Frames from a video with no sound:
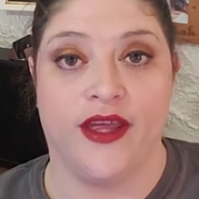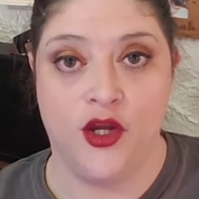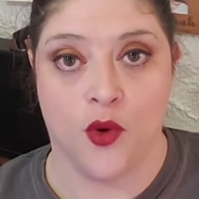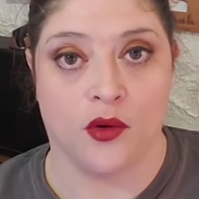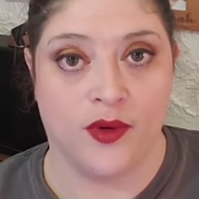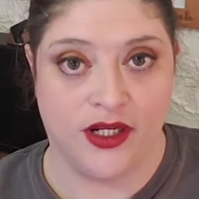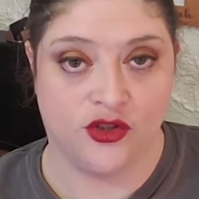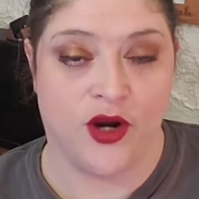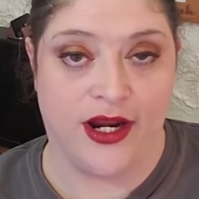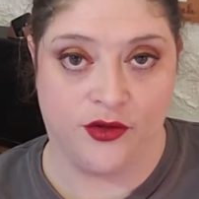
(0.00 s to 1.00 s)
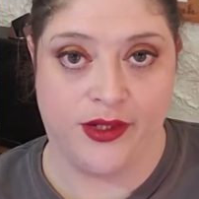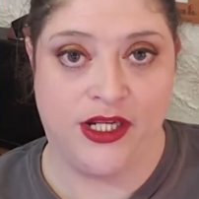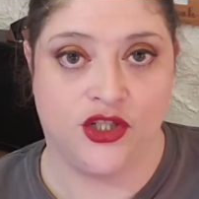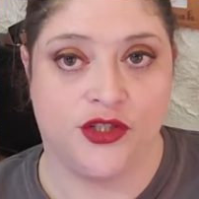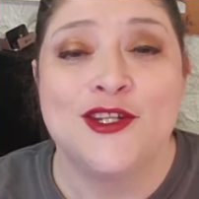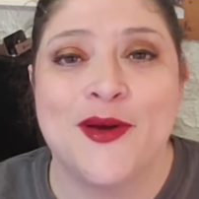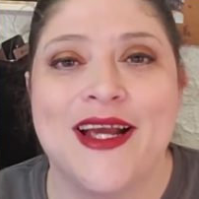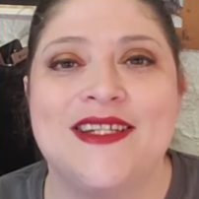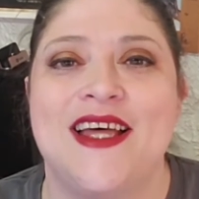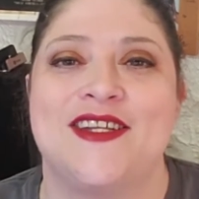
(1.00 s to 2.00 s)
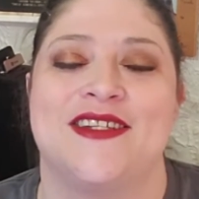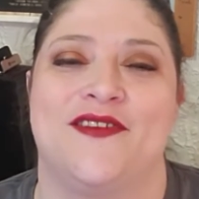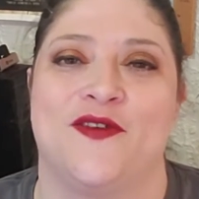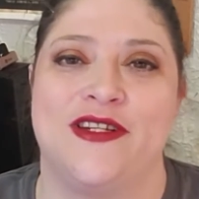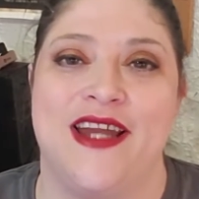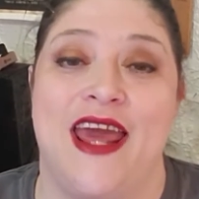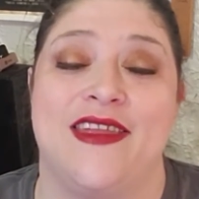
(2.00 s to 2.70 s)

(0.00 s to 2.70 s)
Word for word: that you are trying to reach. So I guess that does it for today.